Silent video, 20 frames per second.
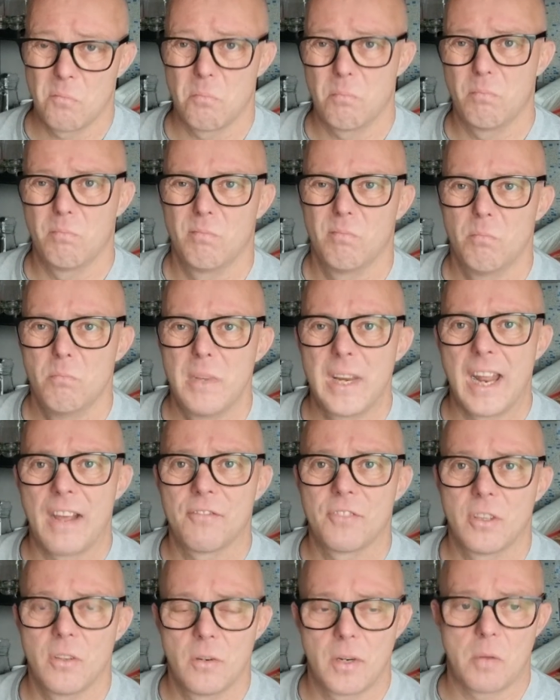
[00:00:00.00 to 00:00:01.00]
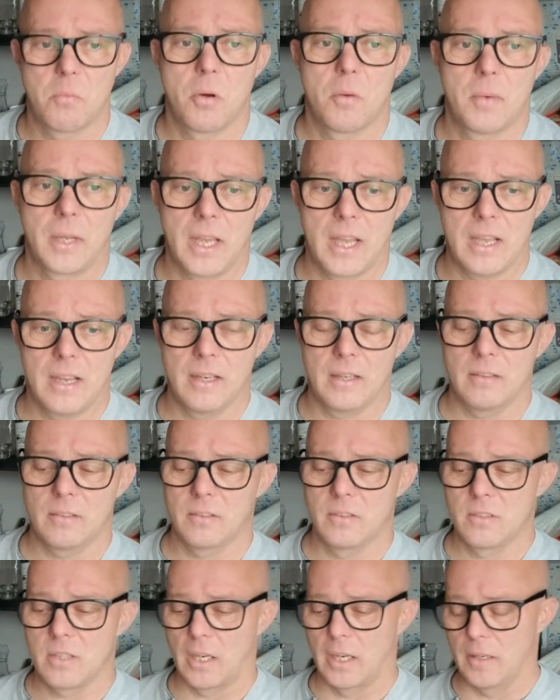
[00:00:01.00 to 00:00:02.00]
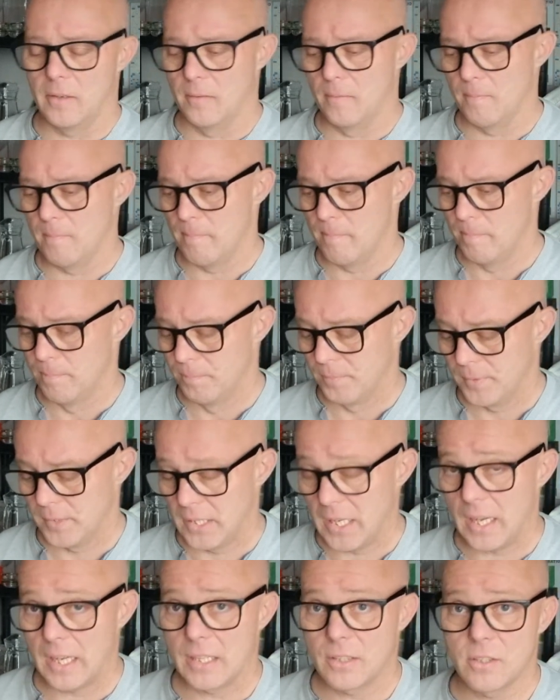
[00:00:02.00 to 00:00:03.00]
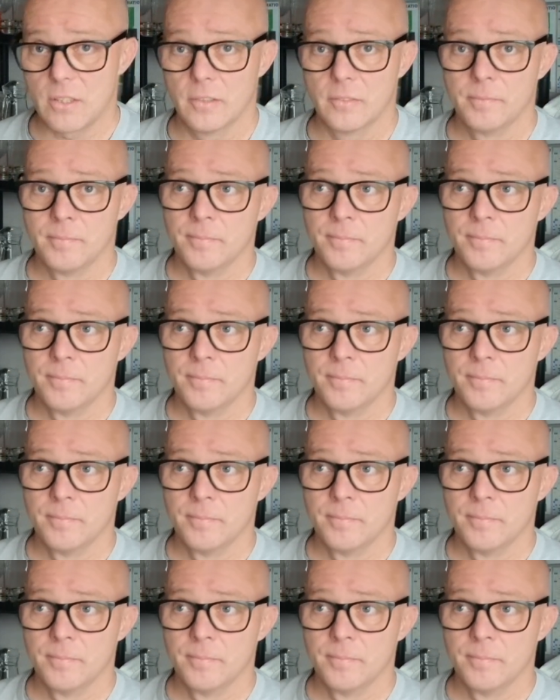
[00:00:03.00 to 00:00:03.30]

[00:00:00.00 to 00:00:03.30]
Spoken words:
of mid-afternoon. I'll probably get it kegged